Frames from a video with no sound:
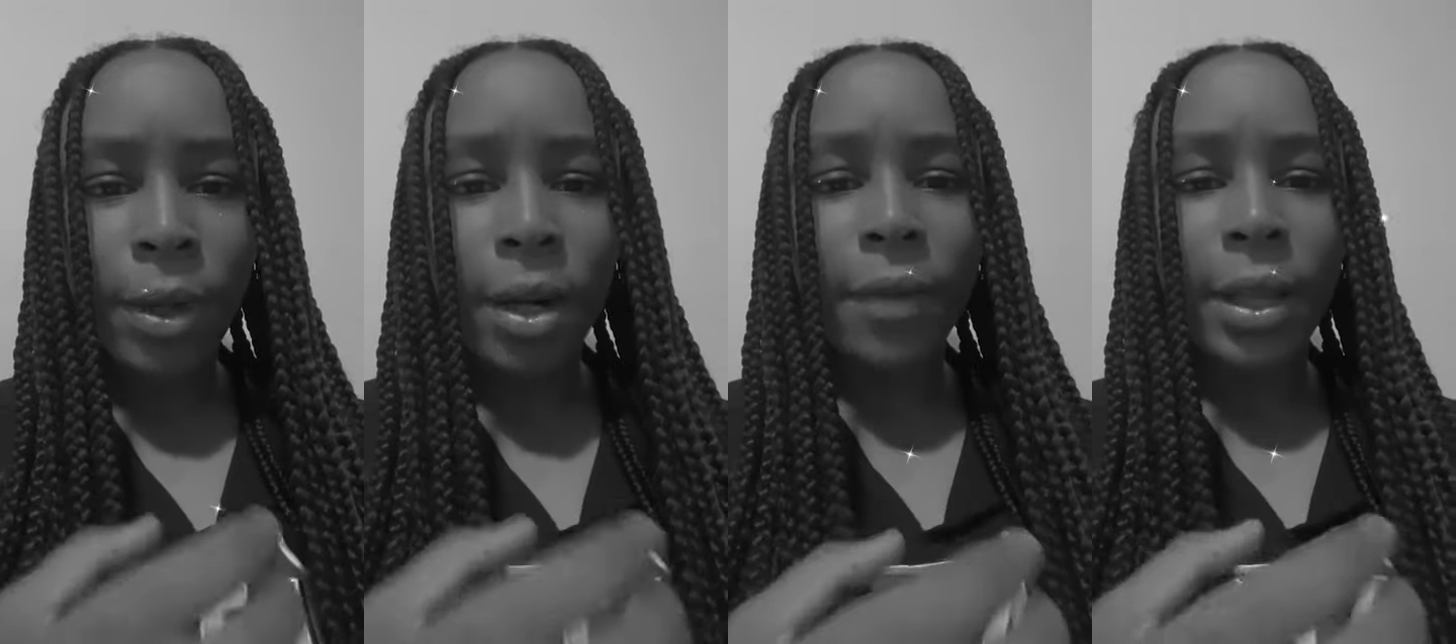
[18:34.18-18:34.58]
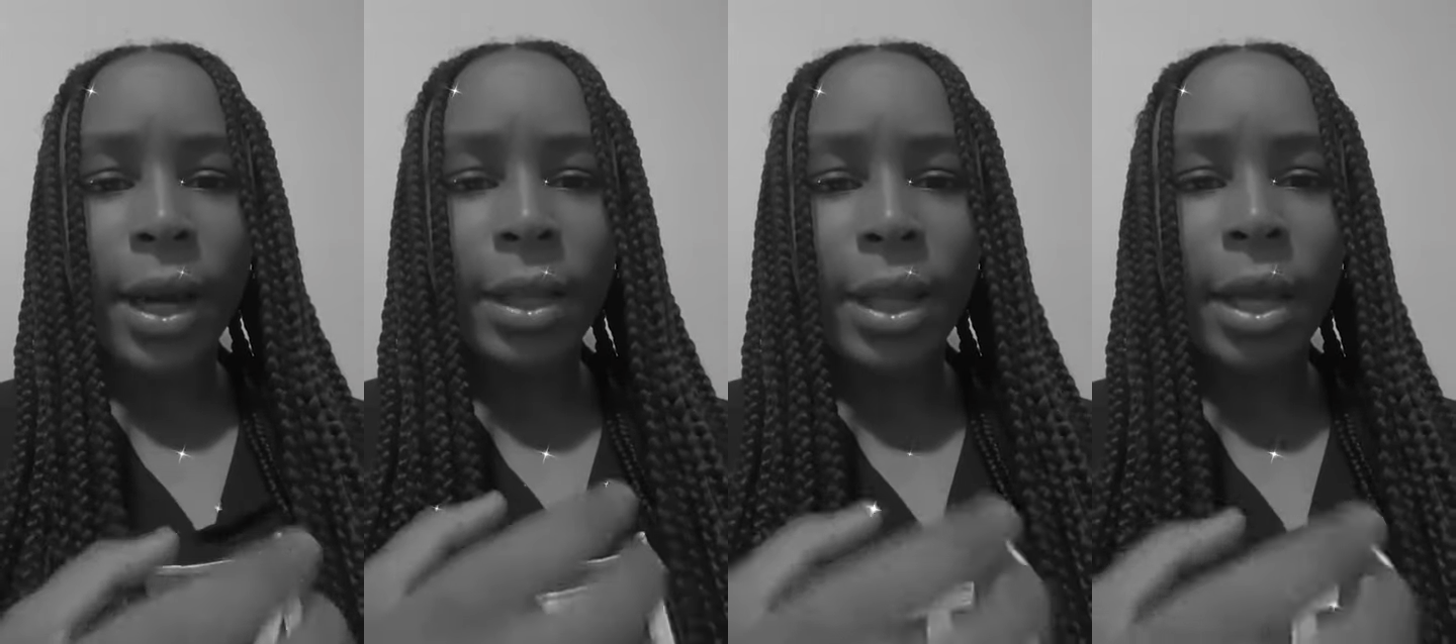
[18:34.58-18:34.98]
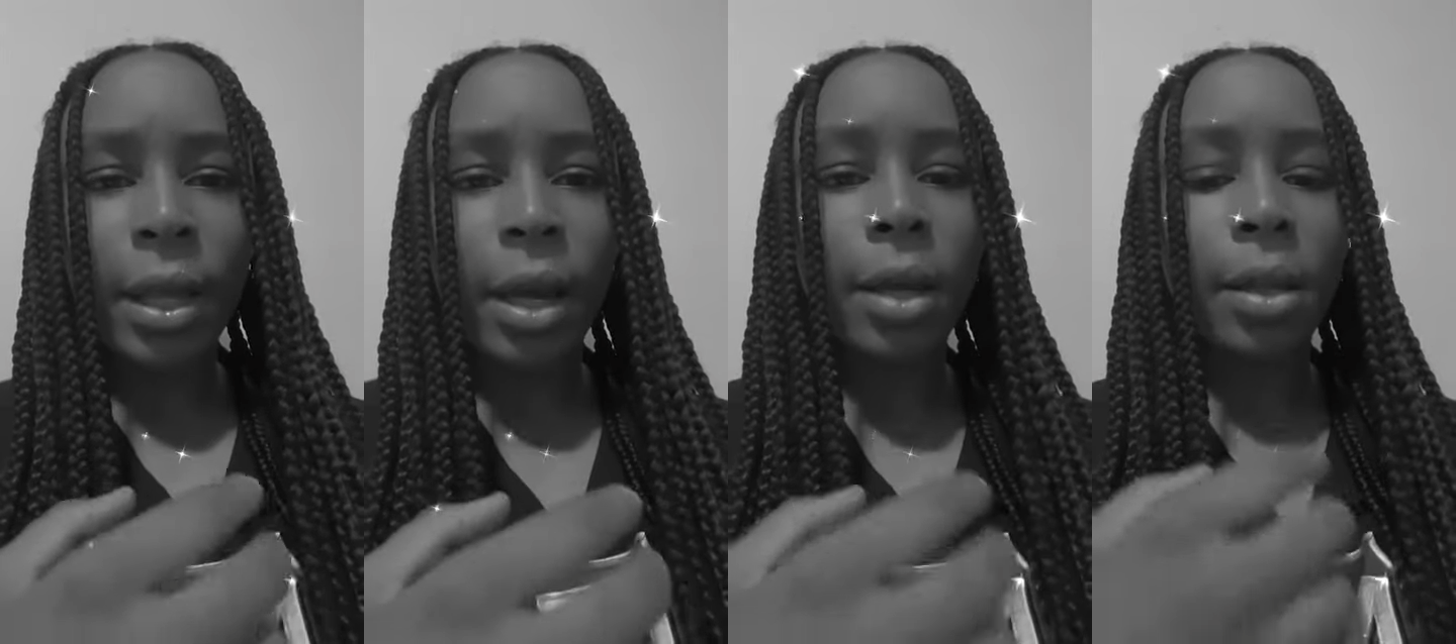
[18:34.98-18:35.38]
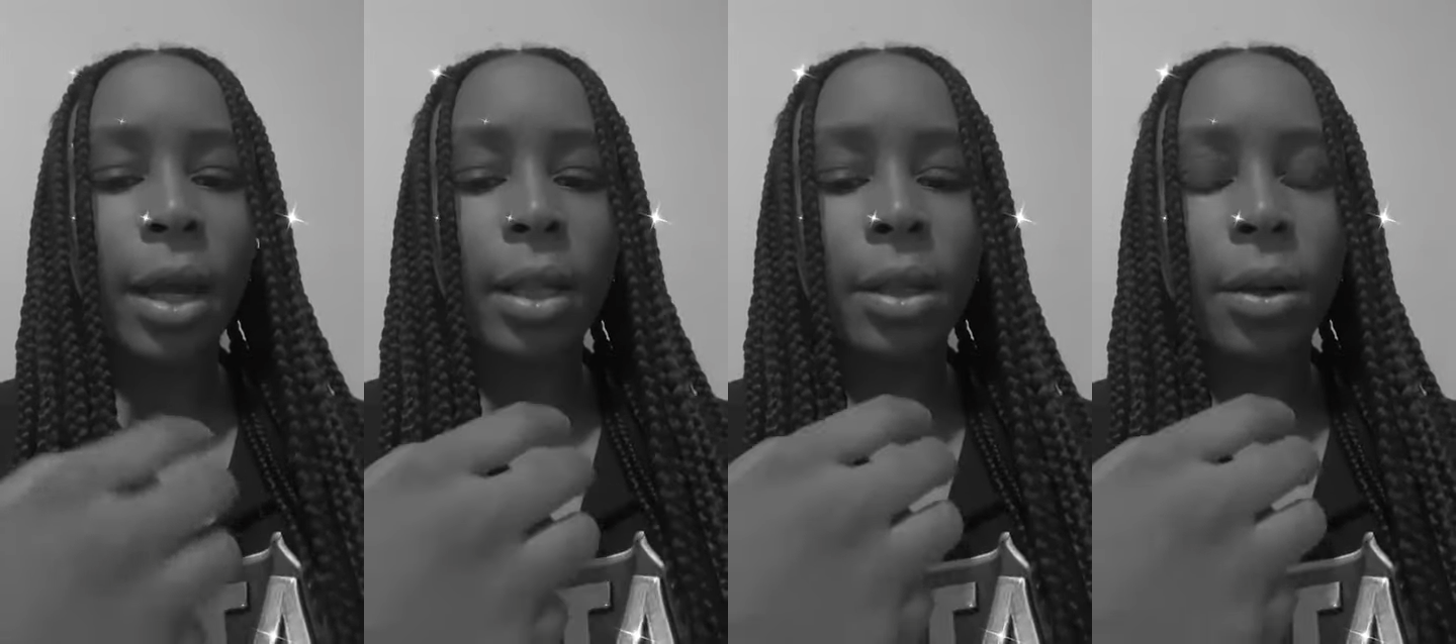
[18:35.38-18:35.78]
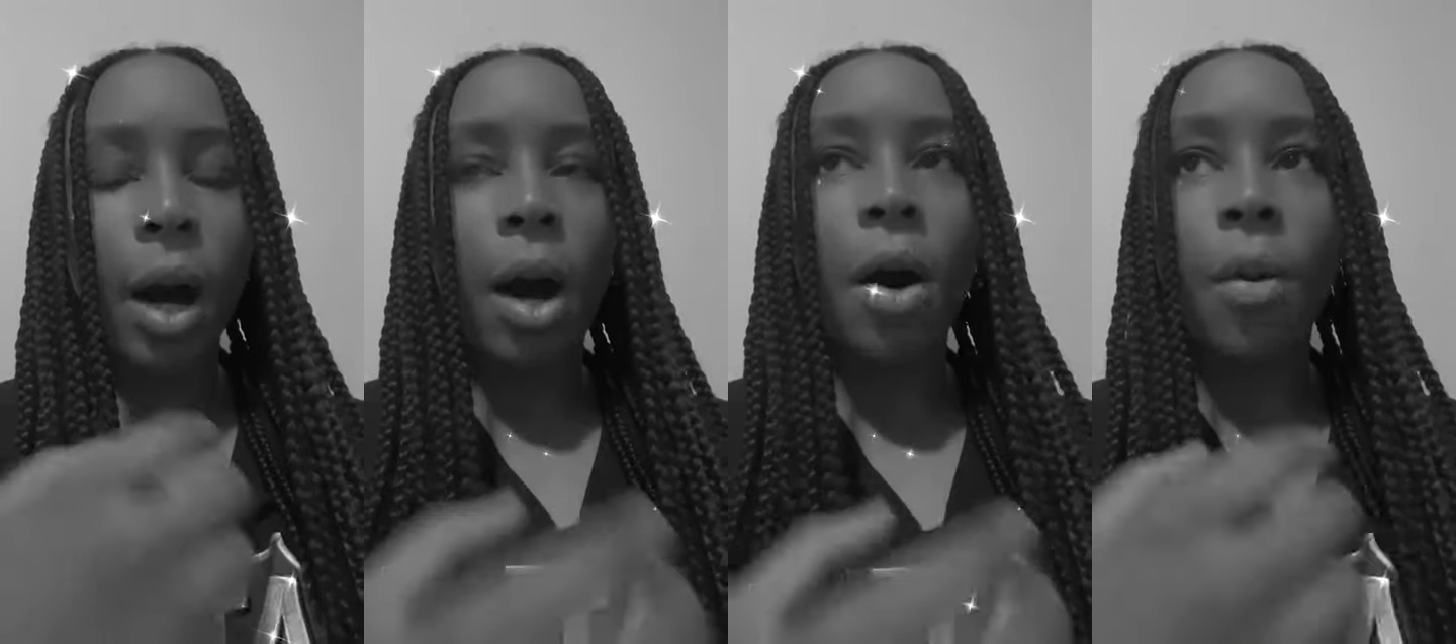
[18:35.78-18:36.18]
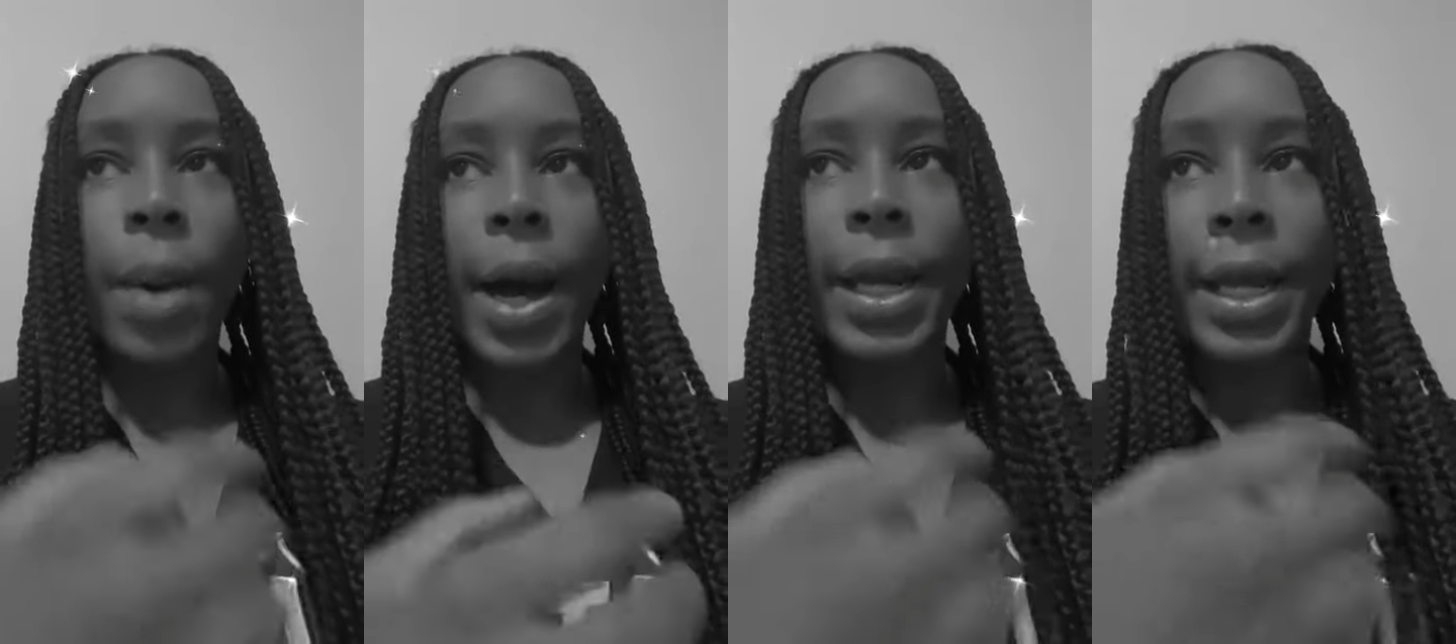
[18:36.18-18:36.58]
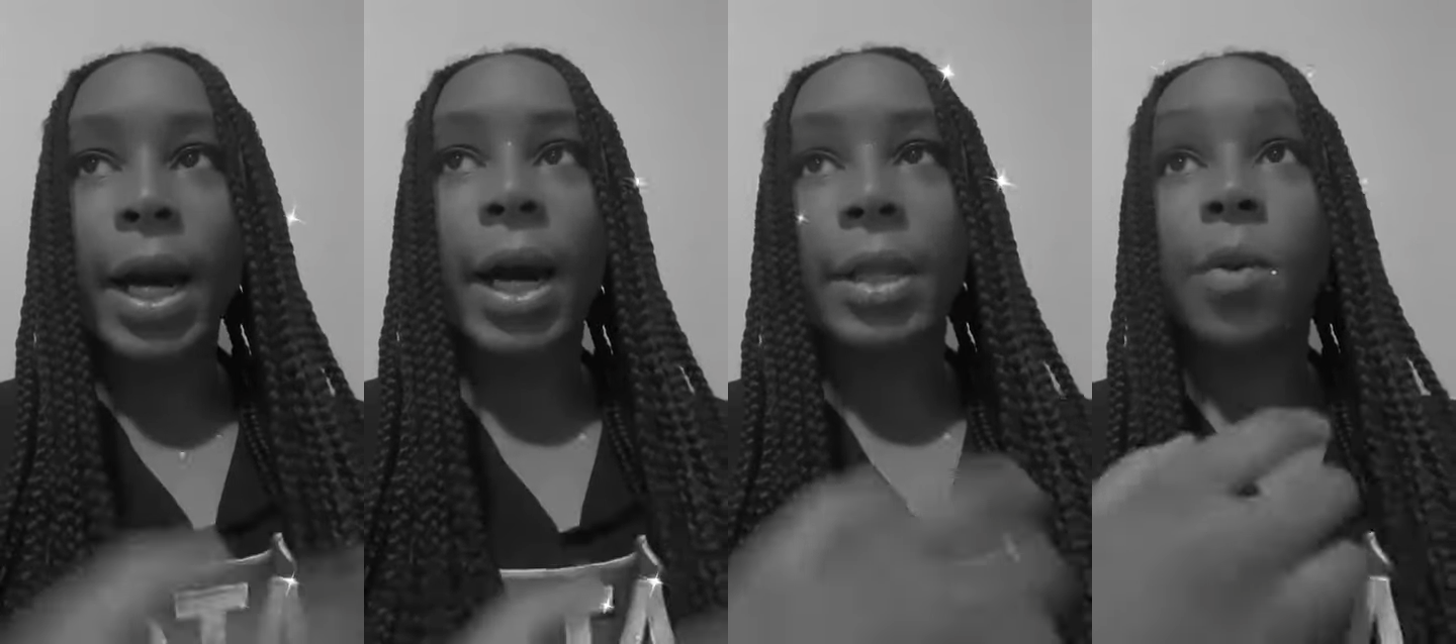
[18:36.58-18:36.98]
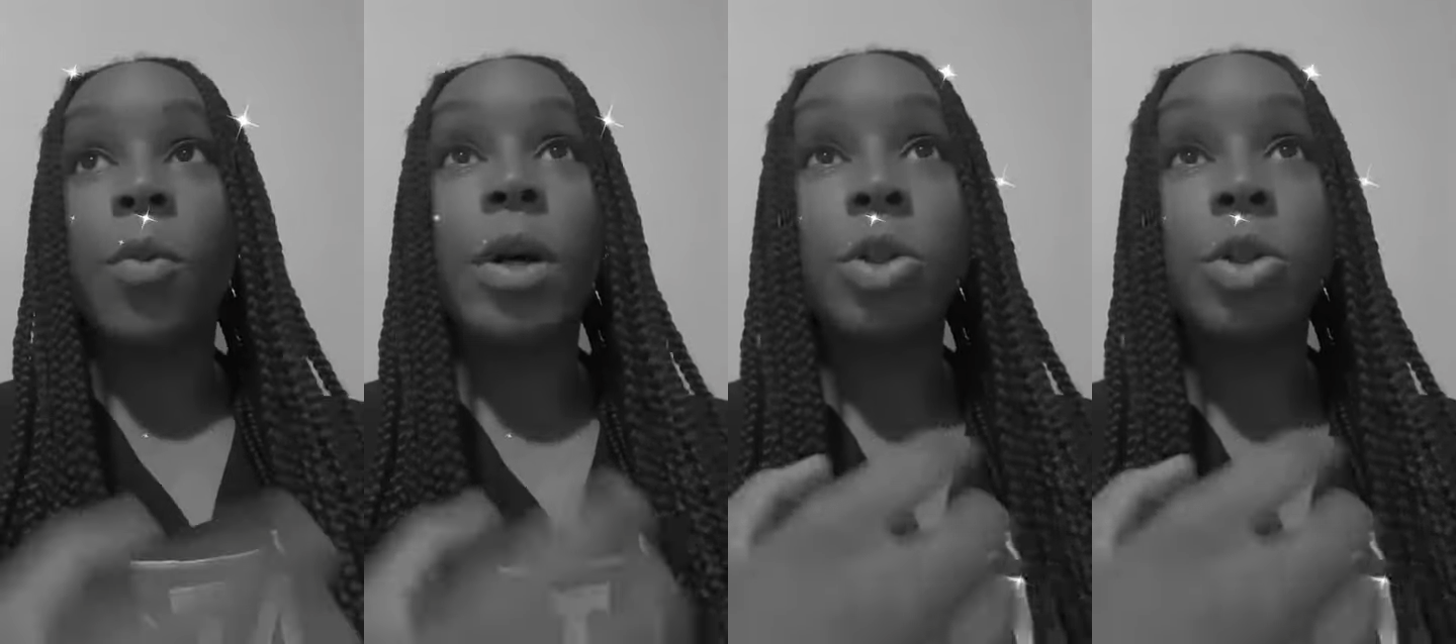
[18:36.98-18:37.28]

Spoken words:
When you think of it like that, like the Almighty God,